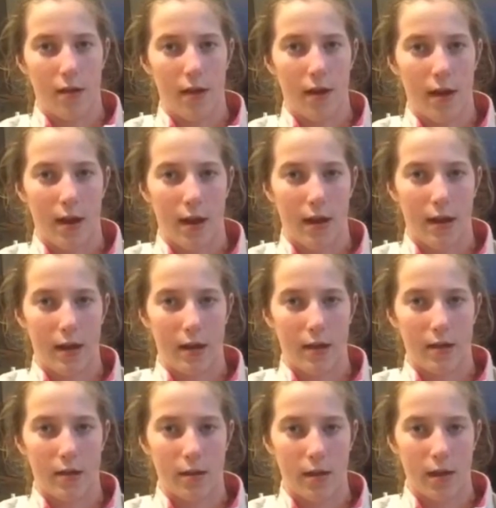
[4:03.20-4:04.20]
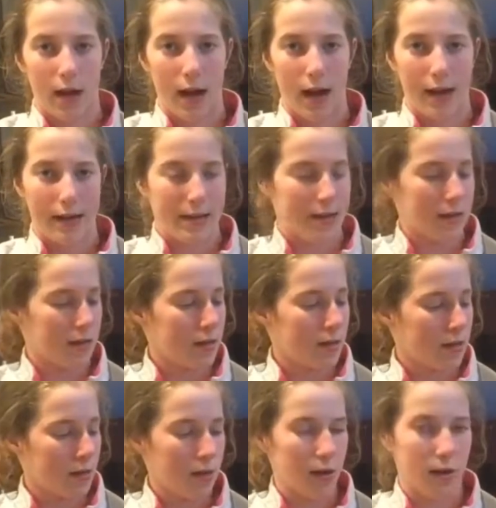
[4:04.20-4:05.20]
then high. I, E,
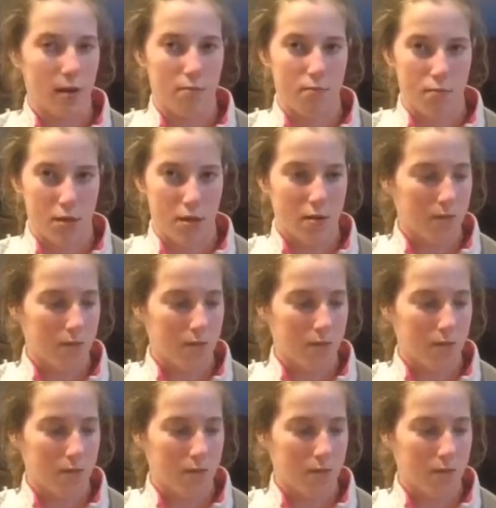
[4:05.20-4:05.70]
B.